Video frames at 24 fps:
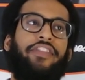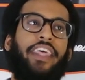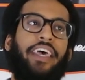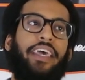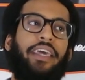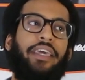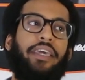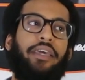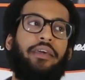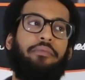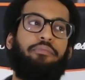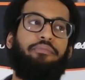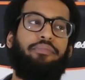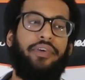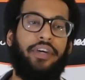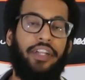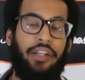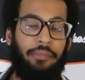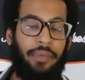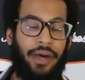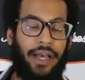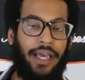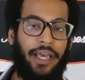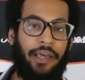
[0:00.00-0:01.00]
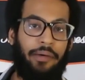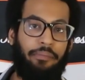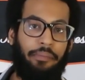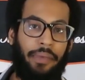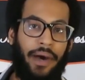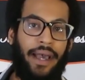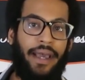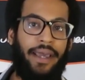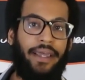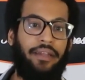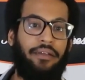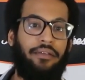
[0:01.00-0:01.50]
they put it behind
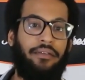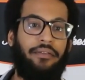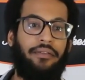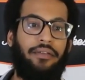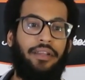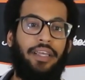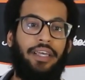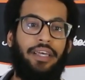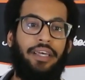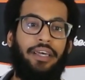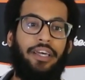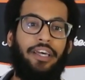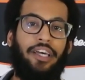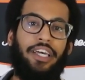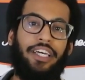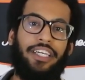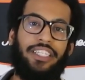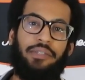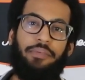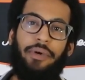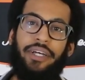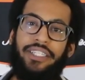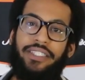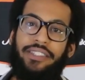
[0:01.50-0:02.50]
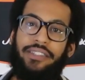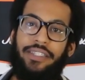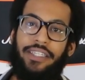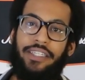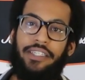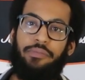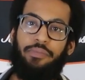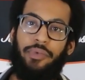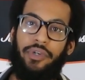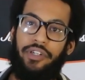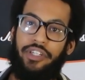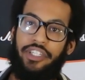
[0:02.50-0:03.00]
Biden, especially
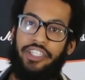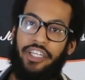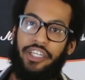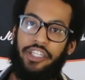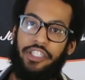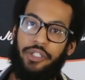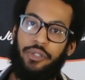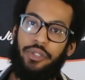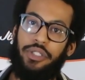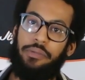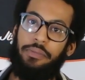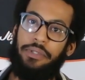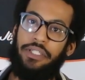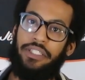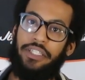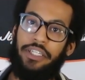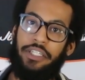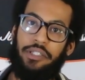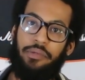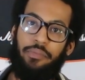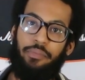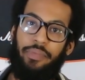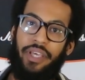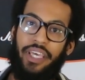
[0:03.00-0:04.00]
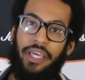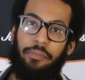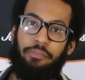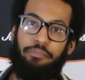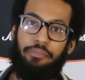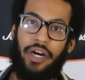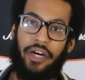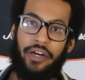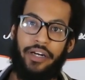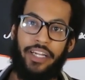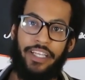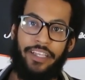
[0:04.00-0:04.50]
because Buttigieg used to be such a
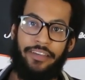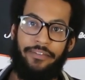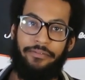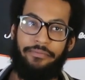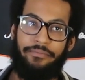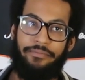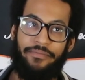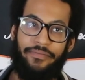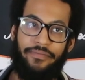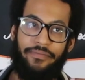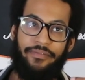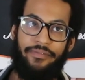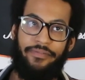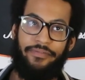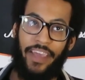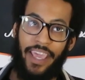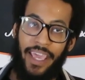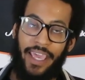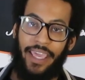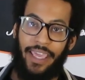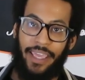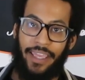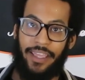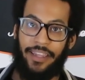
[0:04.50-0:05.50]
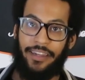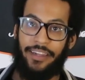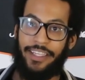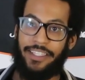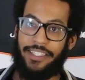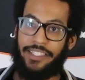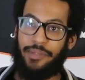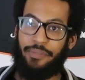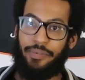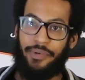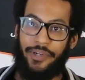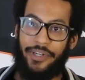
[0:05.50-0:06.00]
big Bernie fan
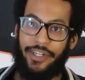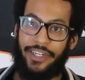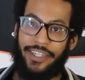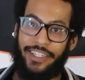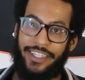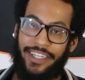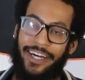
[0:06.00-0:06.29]
and supporter.